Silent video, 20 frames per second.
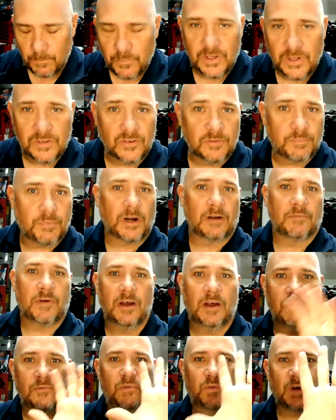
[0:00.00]
This is part of
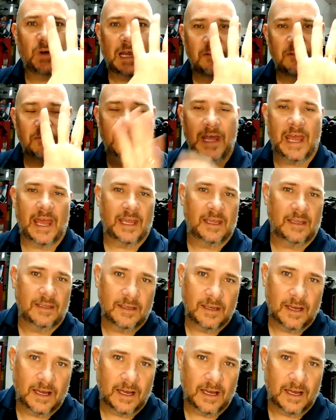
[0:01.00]
a five-day